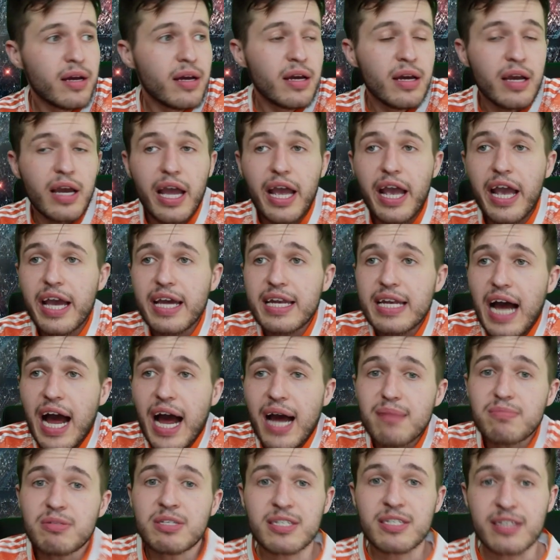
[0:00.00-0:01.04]
And I'm
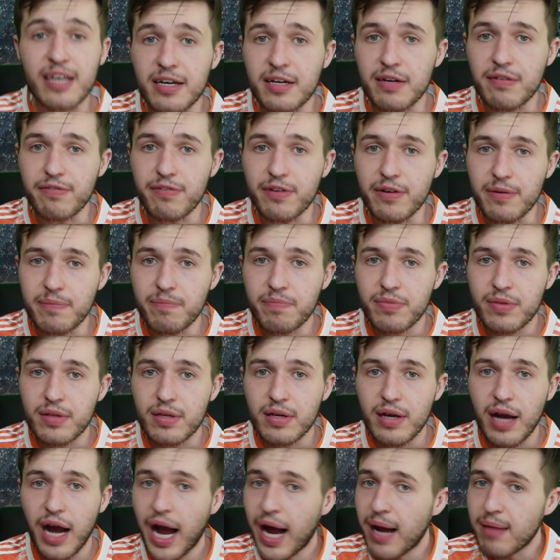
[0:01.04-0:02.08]
sick of it.
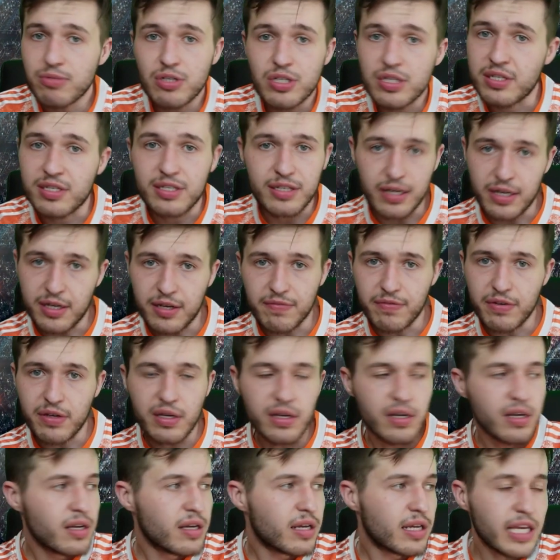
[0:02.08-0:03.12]
I'm just sick of it.
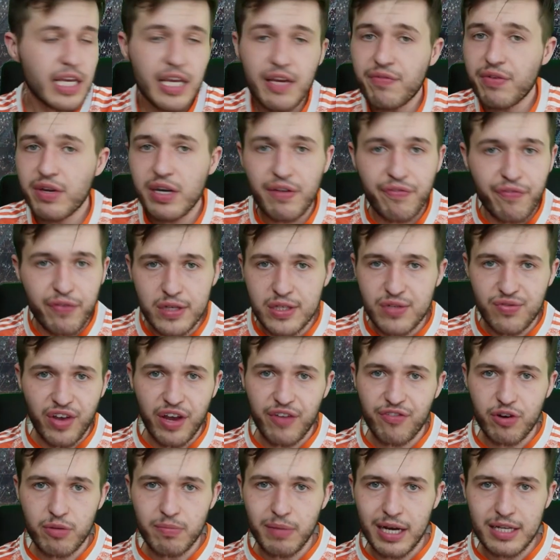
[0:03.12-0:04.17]
Even if it's favored
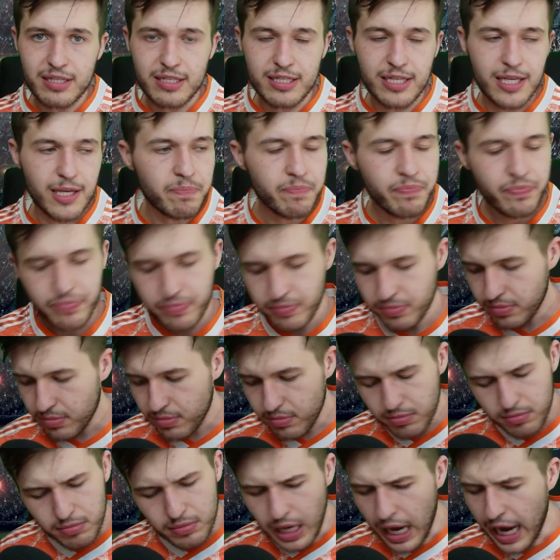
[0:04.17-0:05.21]
my team,
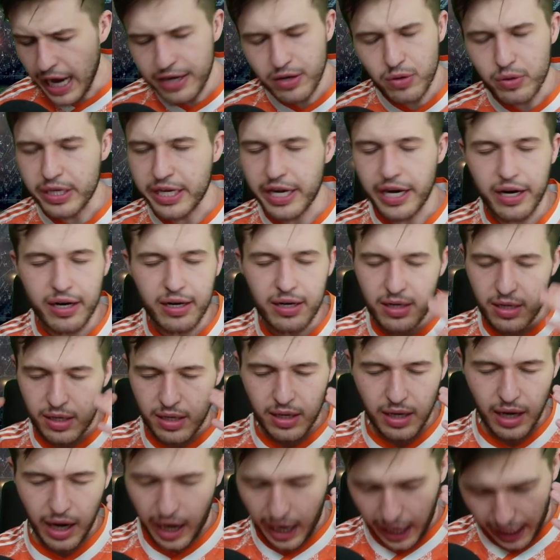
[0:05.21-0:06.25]
I don't care.
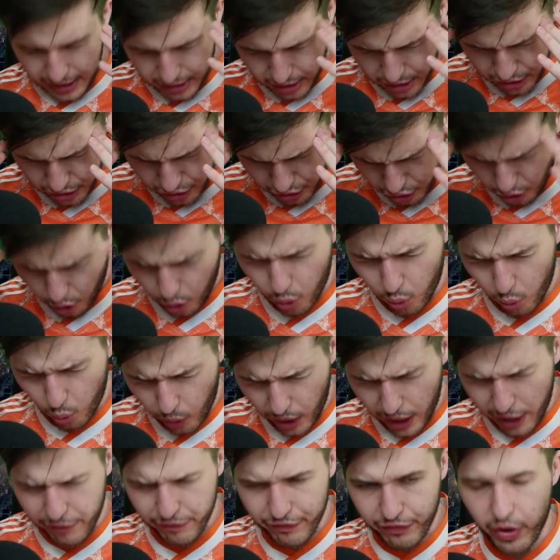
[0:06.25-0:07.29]
I just don't
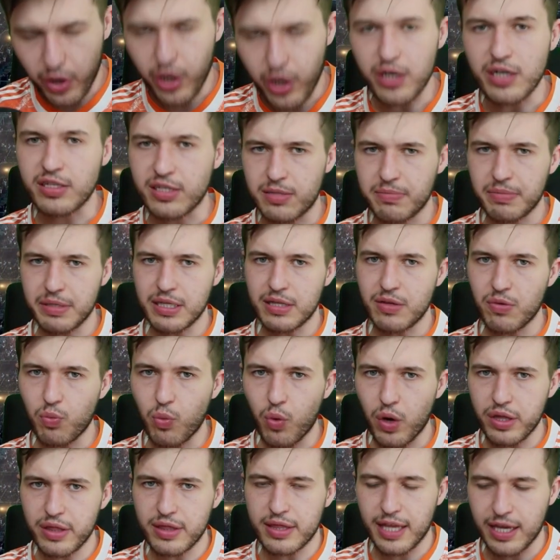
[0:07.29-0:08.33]
want VAR to be the one
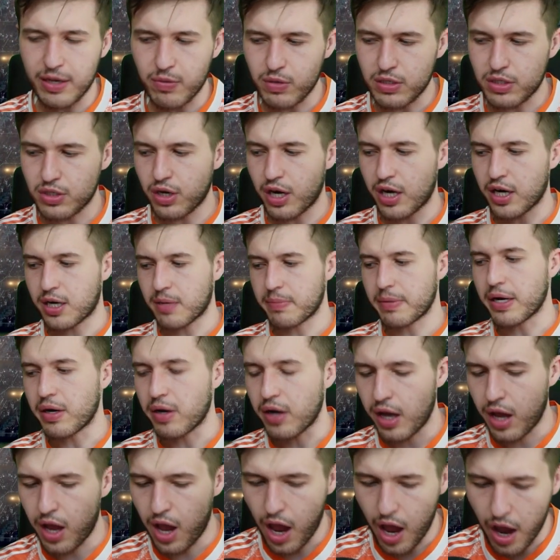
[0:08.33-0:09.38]
thing we talk about
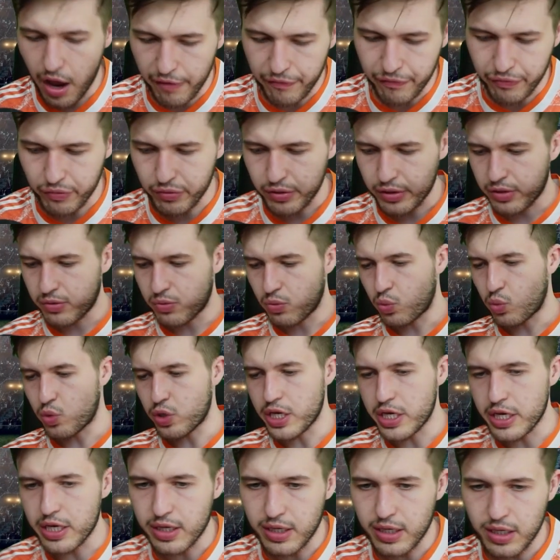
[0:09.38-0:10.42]
every
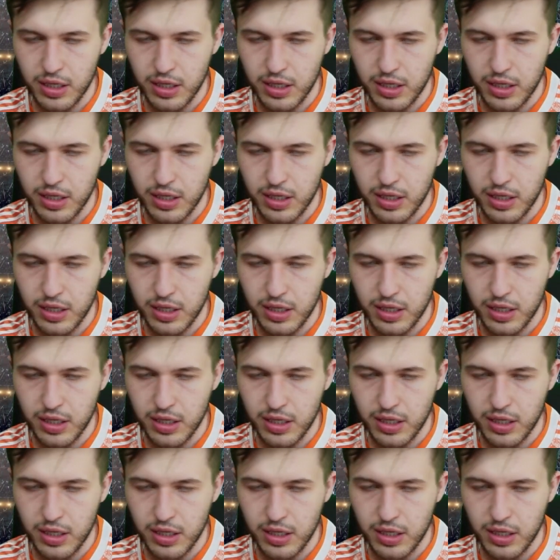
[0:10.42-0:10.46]
week